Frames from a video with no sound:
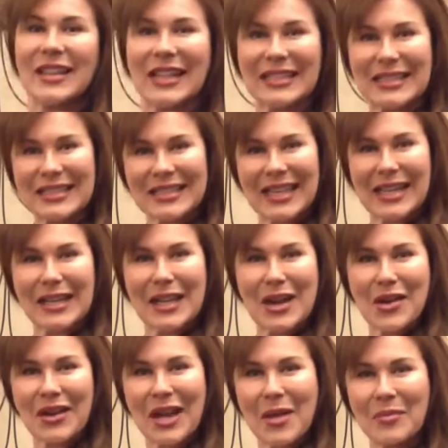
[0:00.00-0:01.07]
That's the
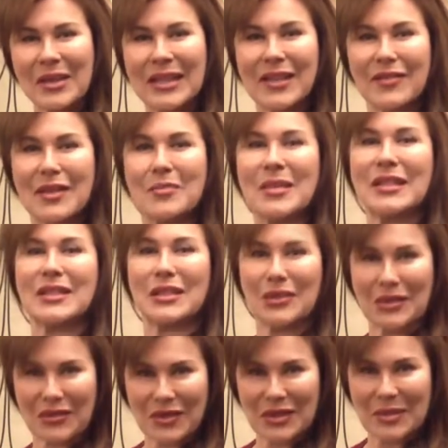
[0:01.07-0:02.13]
skincare company of the Miss
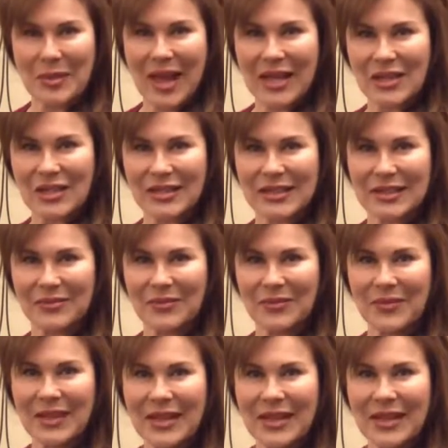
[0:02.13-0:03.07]
Universe pageant.